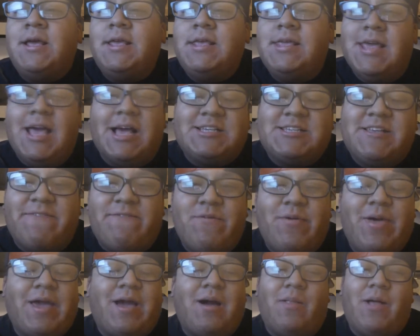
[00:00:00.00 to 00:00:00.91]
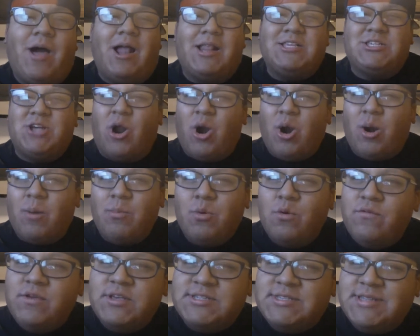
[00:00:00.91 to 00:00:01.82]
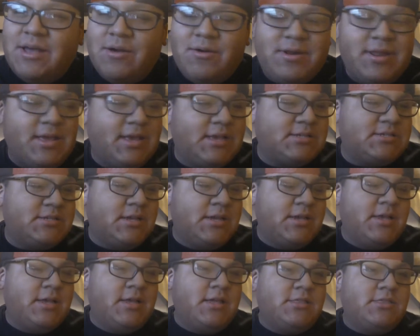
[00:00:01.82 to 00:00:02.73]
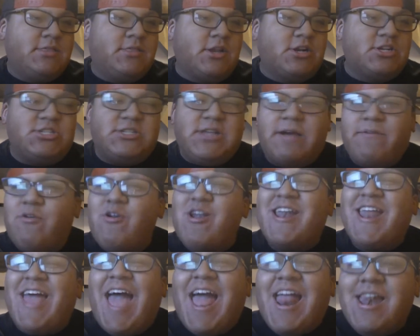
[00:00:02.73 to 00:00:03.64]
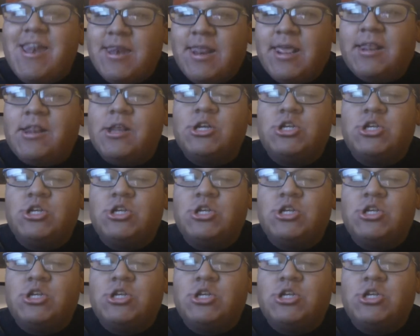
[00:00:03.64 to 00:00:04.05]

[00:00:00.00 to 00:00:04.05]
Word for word: Yes, I feel like a lot of these horror movies nowadays, there's never an ending.